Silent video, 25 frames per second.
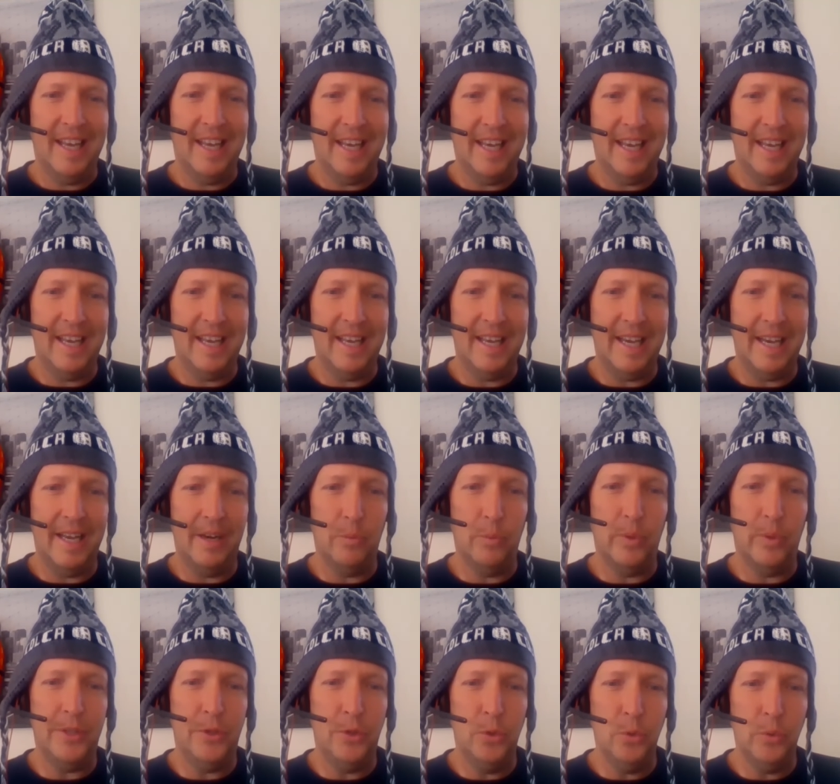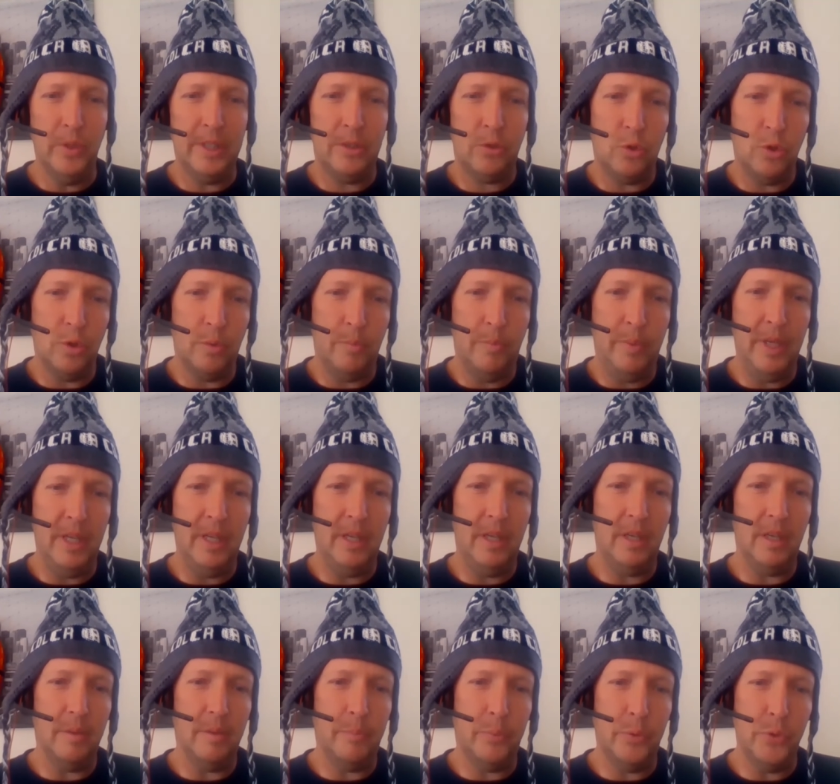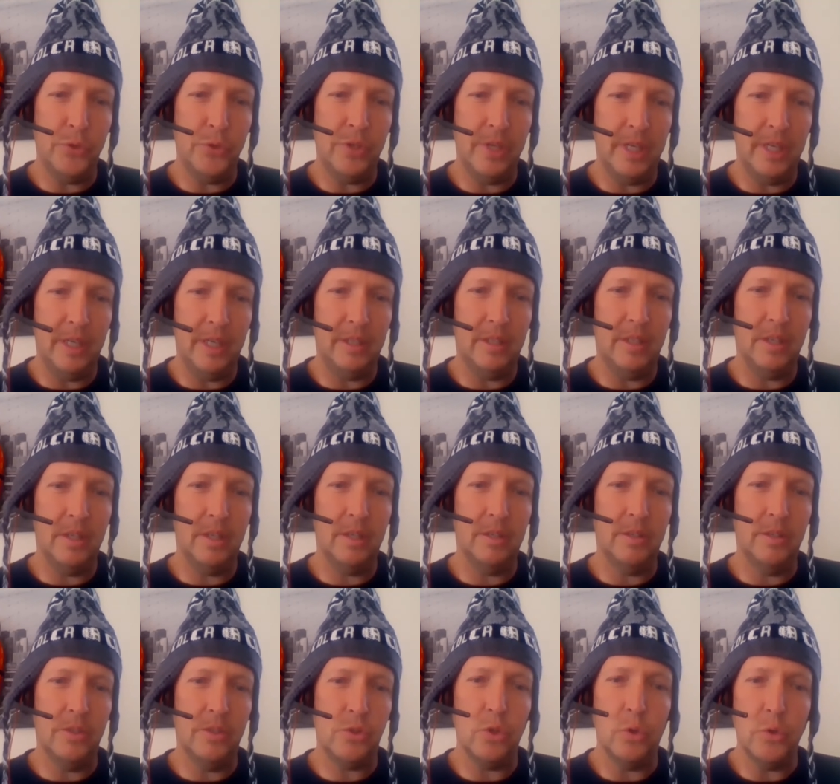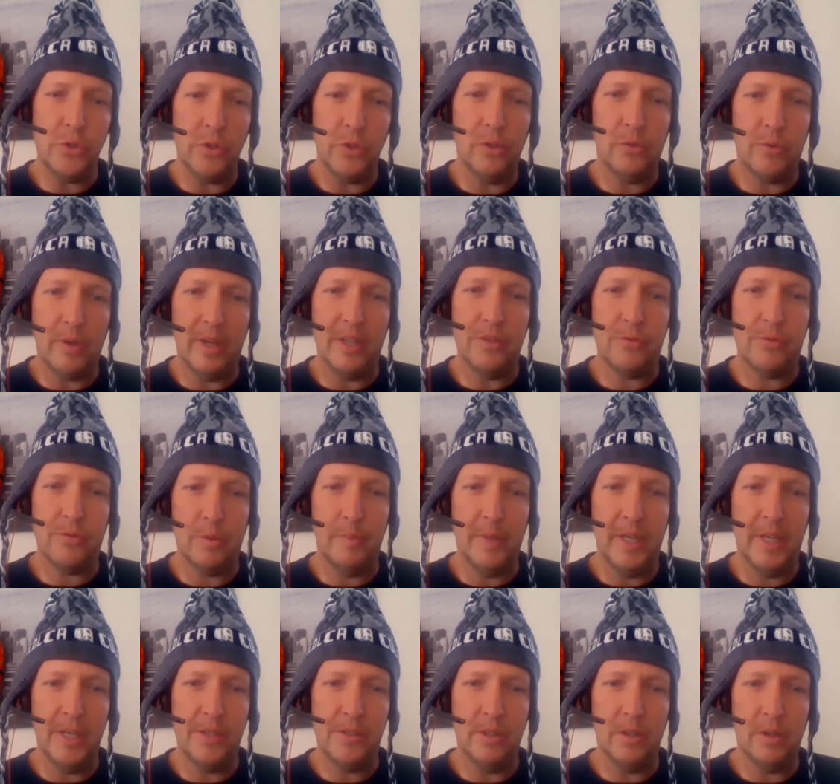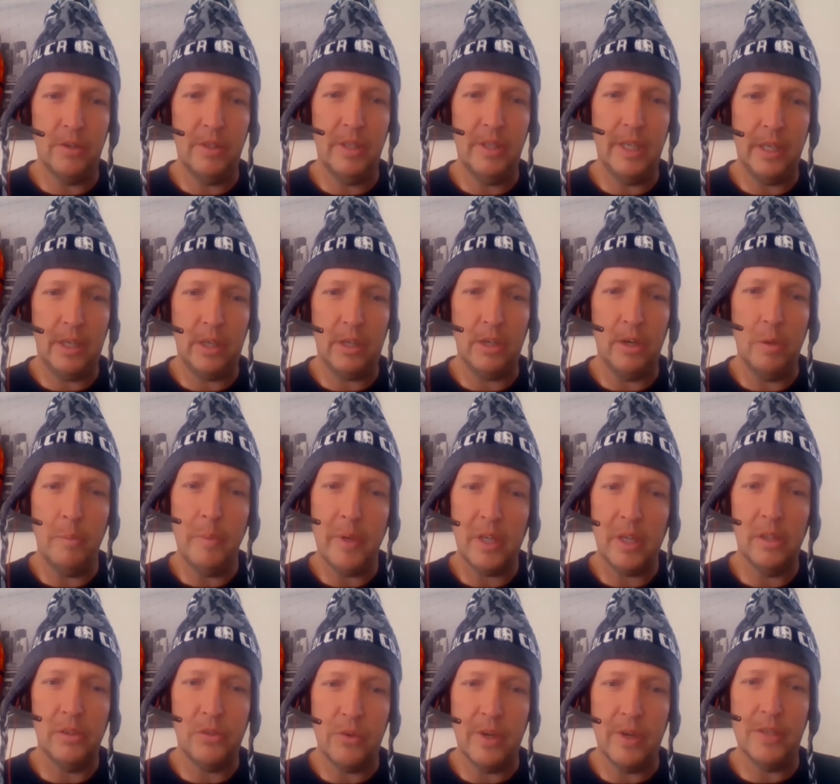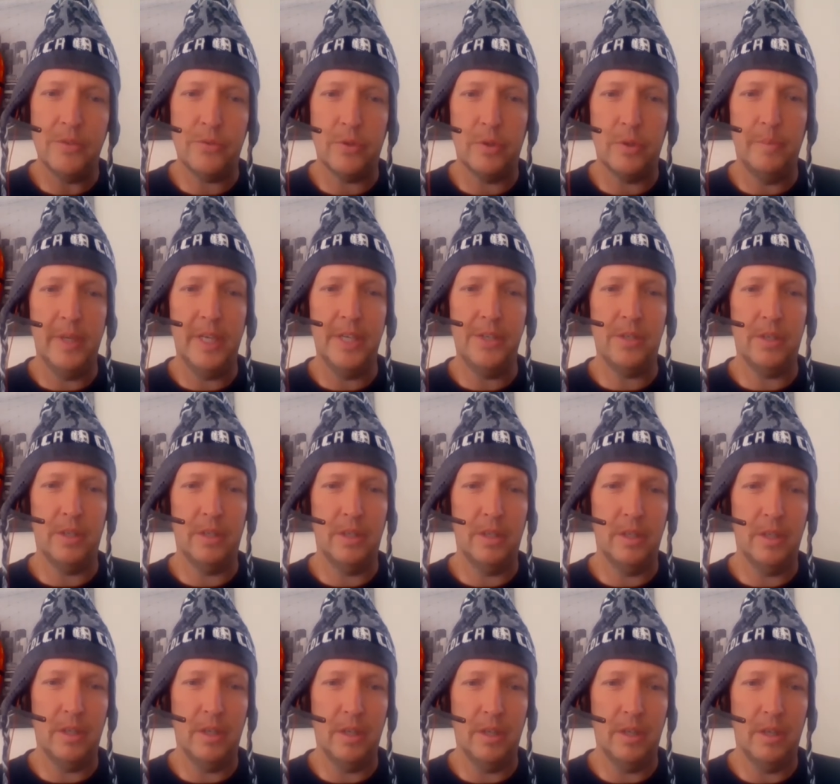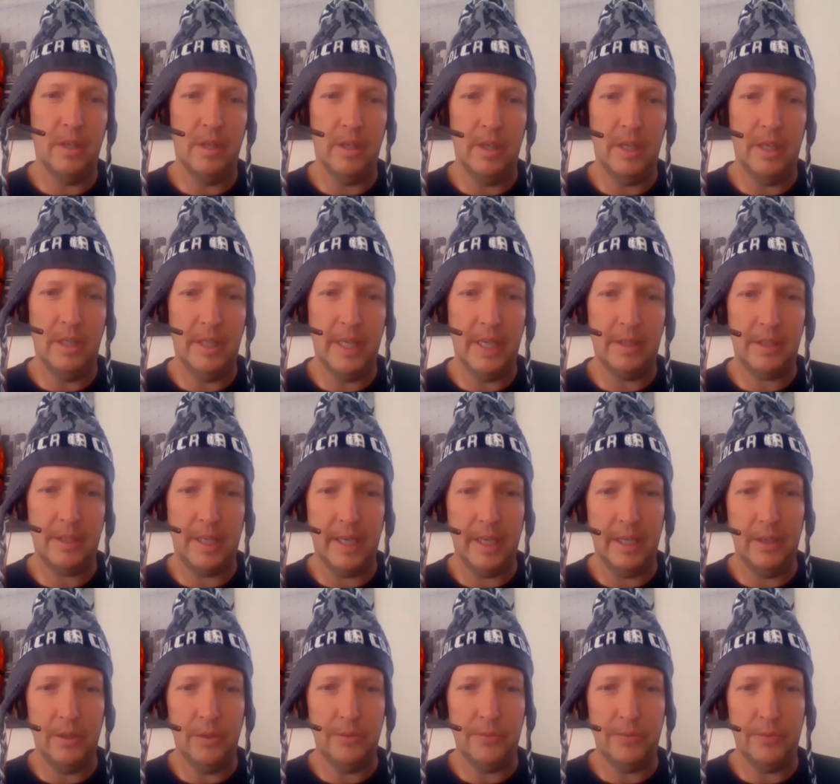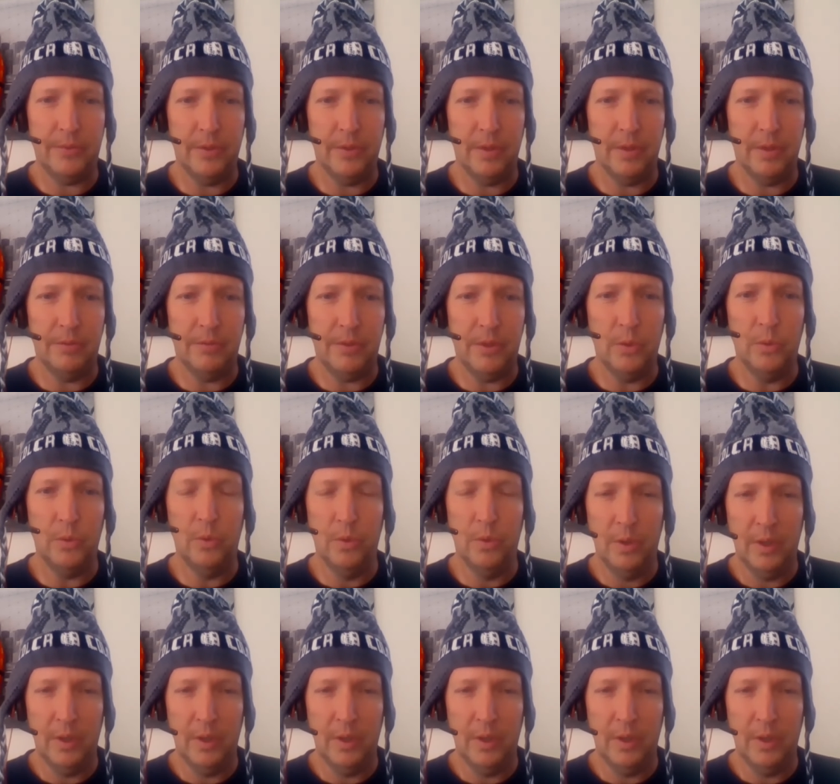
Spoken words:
And with you, it could be pushing the social transformation or the economical transformation in that kind of view.